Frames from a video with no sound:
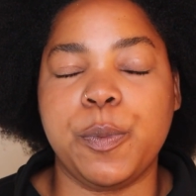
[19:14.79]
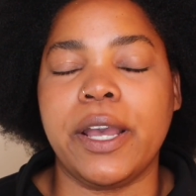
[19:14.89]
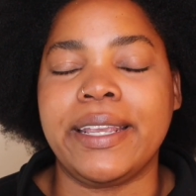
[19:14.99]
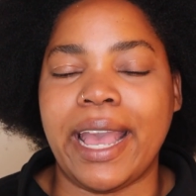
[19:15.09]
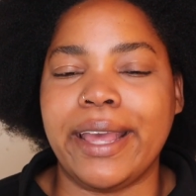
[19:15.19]

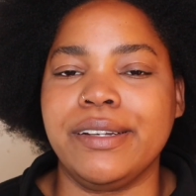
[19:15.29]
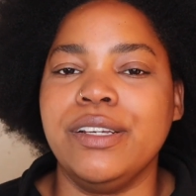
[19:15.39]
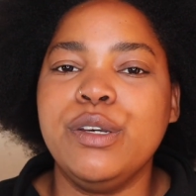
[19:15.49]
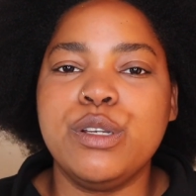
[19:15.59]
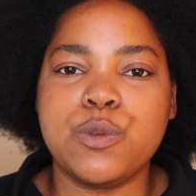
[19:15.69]
But again,
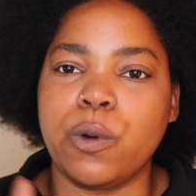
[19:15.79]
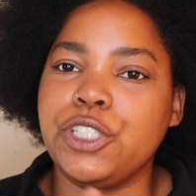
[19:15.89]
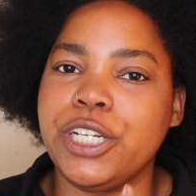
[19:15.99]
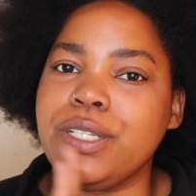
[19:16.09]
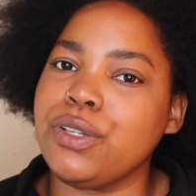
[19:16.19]

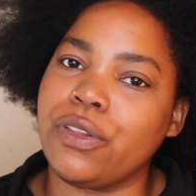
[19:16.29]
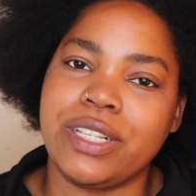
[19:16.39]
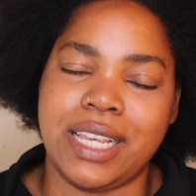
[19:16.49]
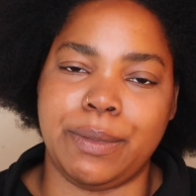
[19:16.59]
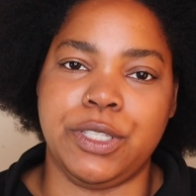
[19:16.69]
swatching is not the
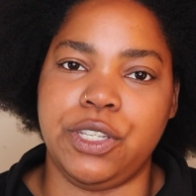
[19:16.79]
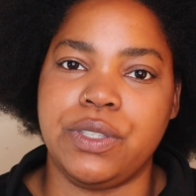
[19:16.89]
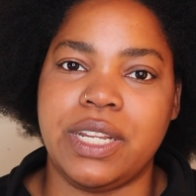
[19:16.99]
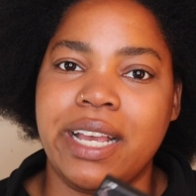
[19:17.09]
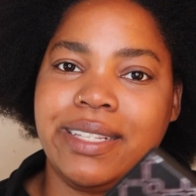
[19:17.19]
same as
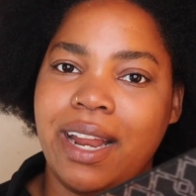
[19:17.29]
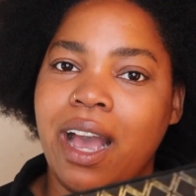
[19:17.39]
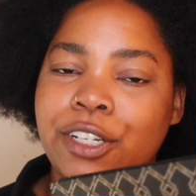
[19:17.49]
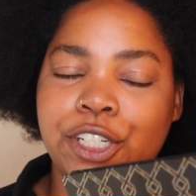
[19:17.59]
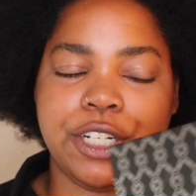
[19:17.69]
using it as an
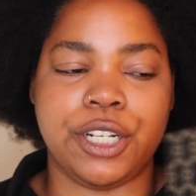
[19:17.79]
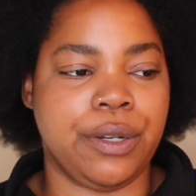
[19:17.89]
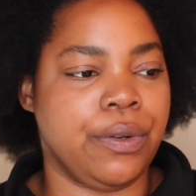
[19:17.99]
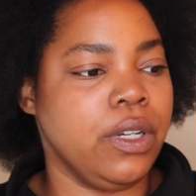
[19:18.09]
eyeshadow.